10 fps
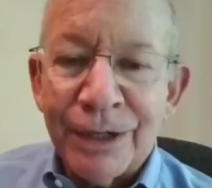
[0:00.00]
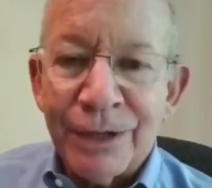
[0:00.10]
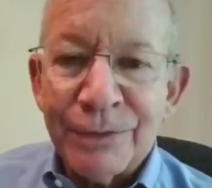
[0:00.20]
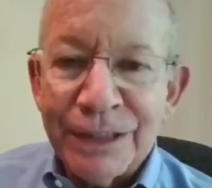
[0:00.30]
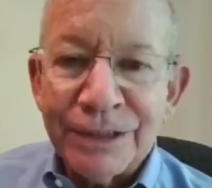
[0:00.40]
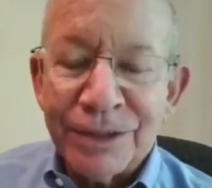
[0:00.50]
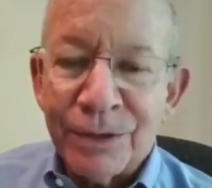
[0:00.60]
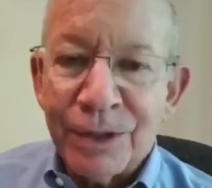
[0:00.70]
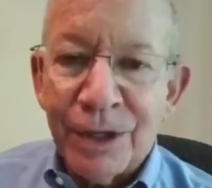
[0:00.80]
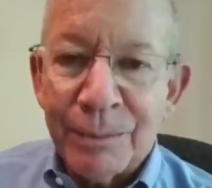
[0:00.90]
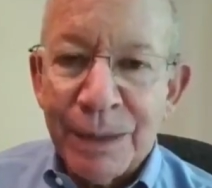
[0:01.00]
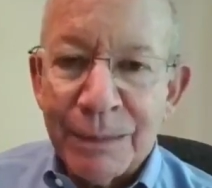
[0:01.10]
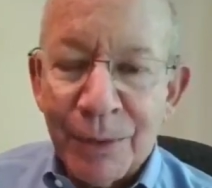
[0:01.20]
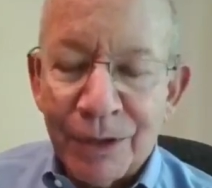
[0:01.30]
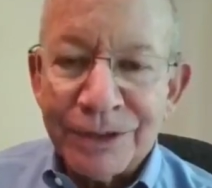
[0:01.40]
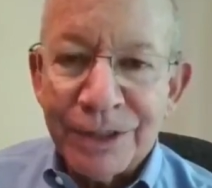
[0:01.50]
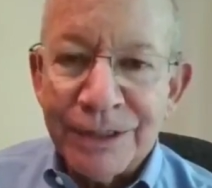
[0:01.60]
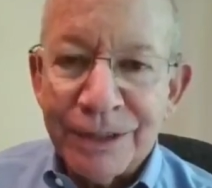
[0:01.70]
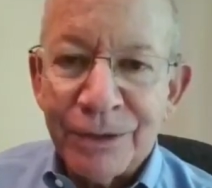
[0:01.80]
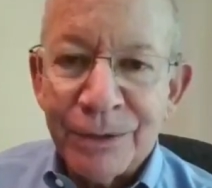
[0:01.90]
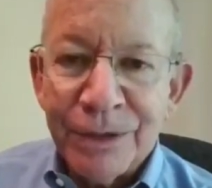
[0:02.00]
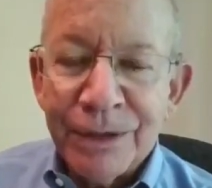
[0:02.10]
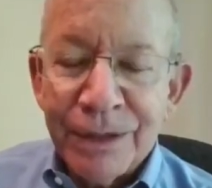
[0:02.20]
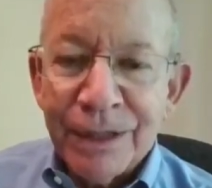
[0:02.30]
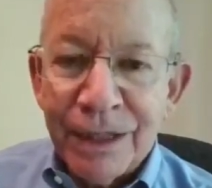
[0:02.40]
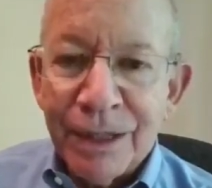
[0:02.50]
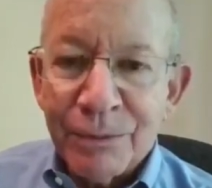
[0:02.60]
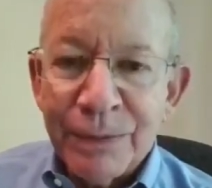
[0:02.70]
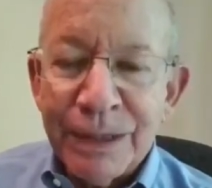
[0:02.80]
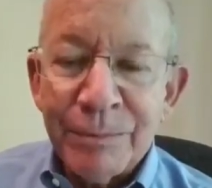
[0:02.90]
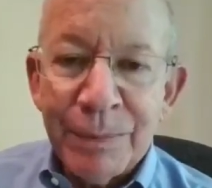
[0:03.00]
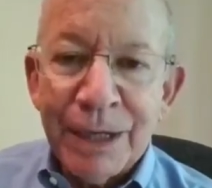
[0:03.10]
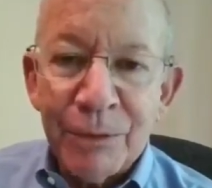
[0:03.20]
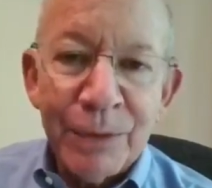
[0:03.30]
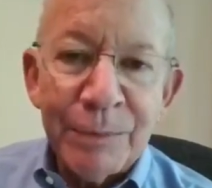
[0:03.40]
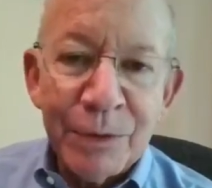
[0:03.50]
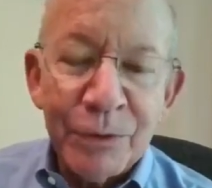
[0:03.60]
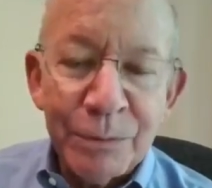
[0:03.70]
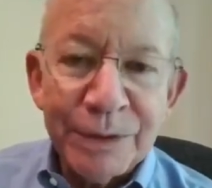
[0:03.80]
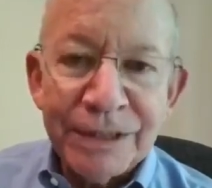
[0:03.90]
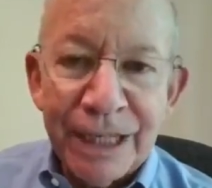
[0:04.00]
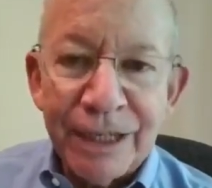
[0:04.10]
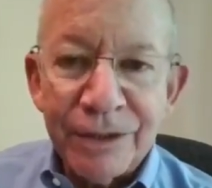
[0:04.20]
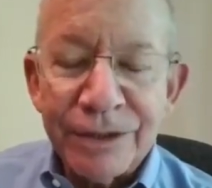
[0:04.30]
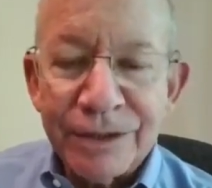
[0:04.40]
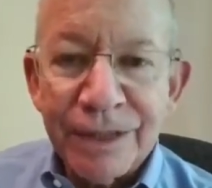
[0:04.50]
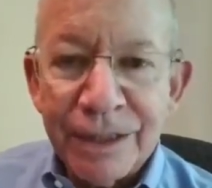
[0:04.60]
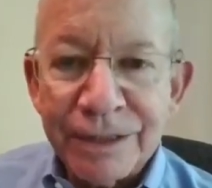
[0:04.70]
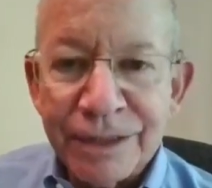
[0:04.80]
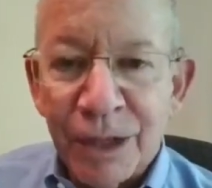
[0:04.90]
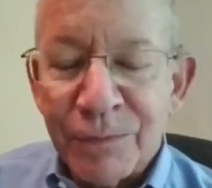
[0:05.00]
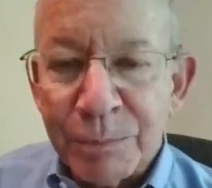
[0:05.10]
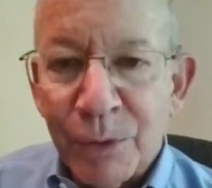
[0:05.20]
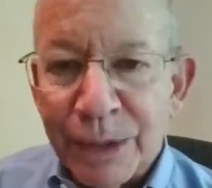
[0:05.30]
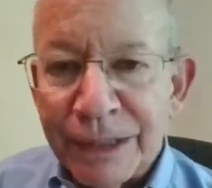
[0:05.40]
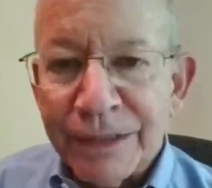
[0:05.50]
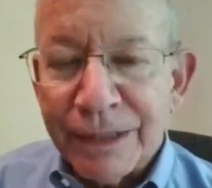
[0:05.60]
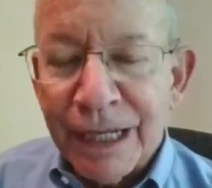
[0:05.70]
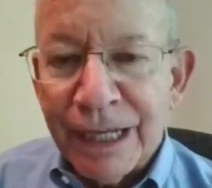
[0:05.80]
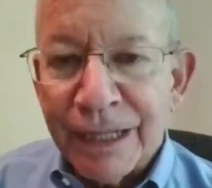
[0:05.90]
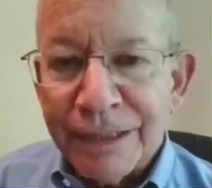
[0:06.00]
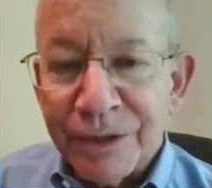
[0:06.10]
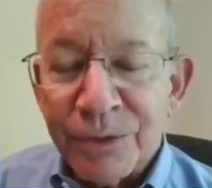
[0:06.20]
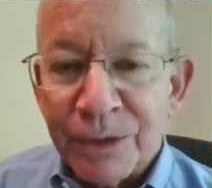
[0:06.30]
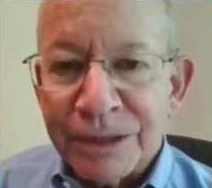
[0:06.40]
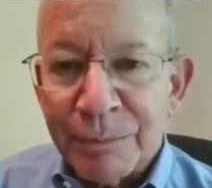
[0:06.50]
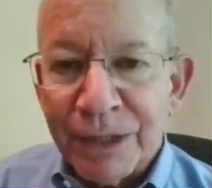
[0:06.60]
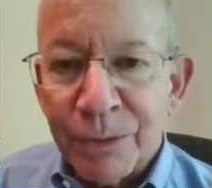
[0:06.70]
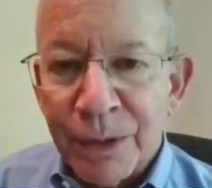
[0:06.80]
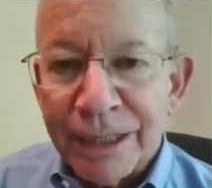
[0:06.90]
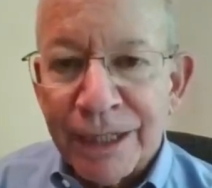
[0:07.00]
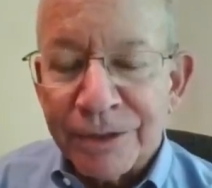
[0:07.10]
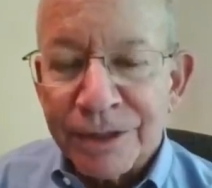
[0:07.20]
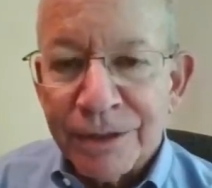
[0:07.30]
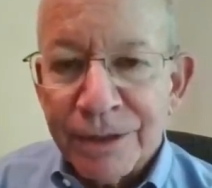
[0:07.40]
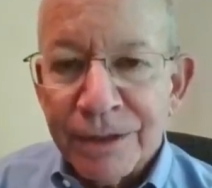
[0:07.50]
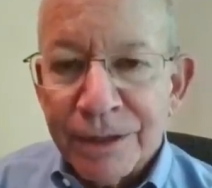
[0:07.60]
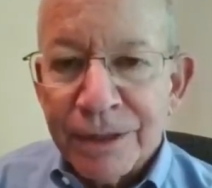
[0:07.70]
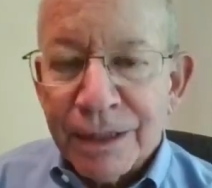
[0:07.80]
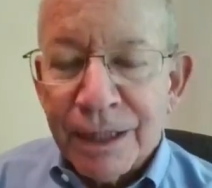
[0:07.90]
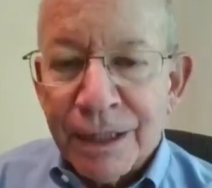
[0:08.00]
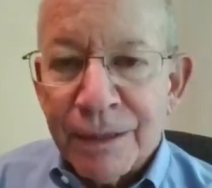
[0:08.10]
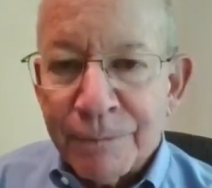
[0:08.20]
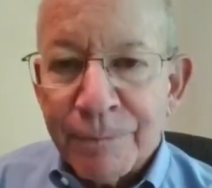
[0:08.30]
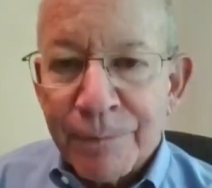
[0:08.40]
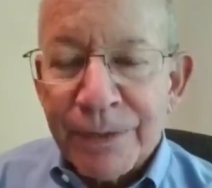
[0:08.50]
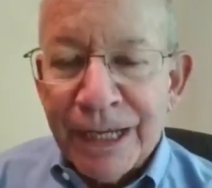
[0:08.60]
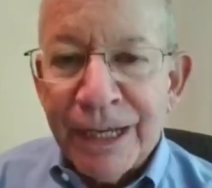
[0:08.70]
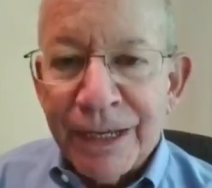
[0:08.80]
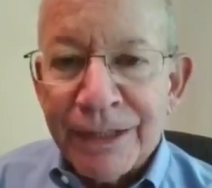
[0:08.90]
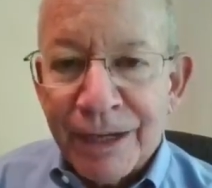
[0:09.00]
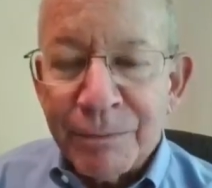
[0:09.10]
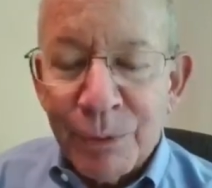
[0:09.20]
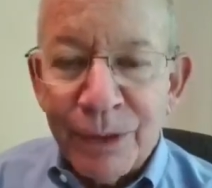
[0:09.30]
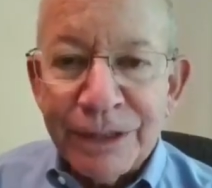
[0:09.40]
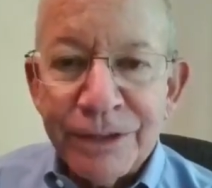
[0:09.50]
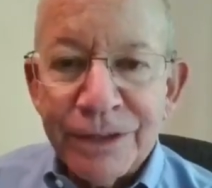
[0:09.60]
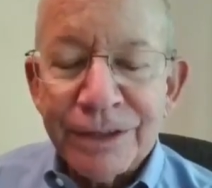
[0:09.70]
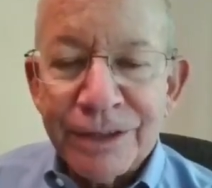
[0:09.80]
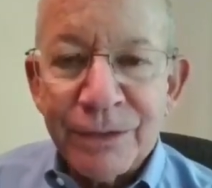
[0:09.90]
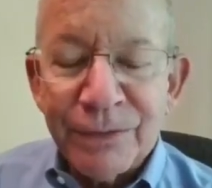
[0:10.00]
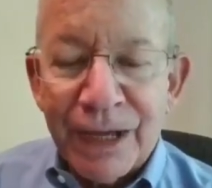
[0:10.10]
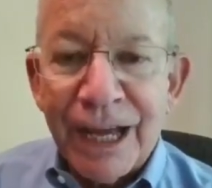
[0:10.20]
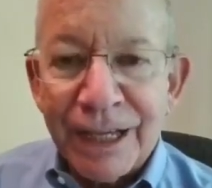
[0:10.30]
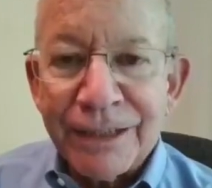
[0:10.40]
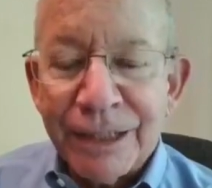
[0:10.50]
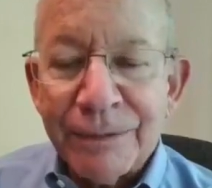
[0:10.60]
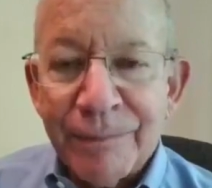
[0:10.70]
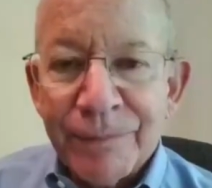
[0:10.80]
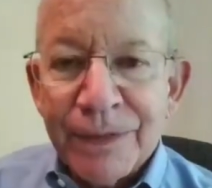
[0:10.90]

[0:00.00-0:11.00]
of this so-called bipartisan deal written by a rump group of senators, self-appointed and endorsed by the White House. And I've pointed to the fact that